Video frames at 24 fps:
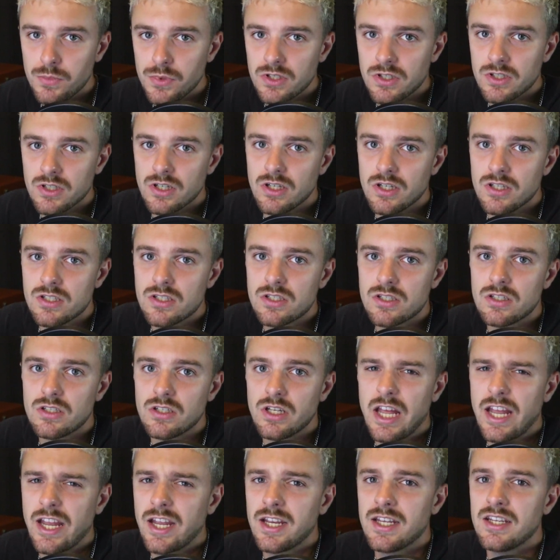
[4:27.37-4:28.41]
because
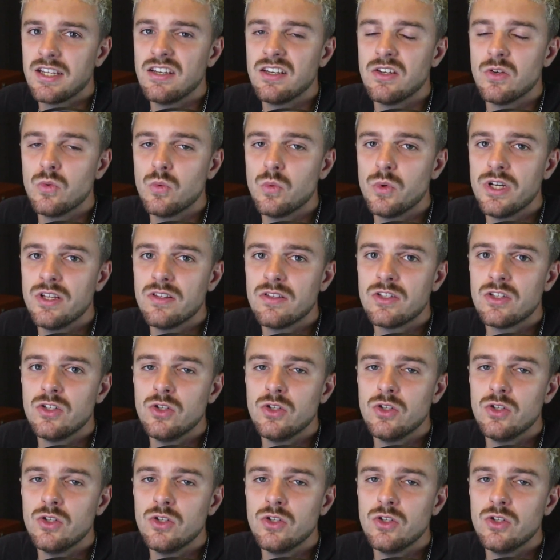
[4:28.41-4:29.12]
hanging it in the wind